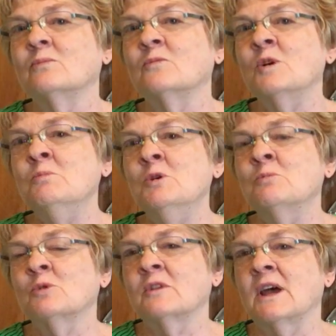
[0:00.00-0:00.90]

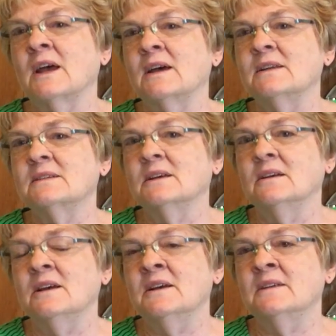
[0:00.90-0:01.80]
remember that,
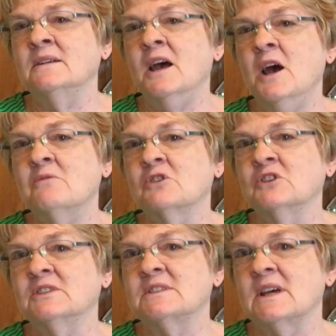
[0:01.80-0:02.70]
and have a
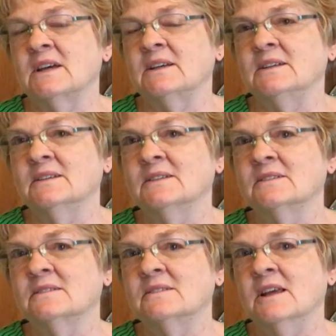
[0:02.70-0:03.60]
good day.
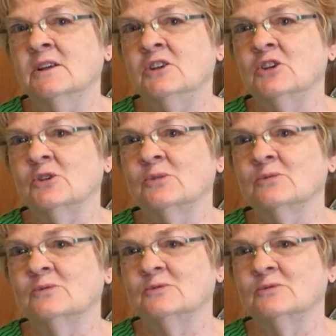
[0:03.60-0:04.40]
Thank you.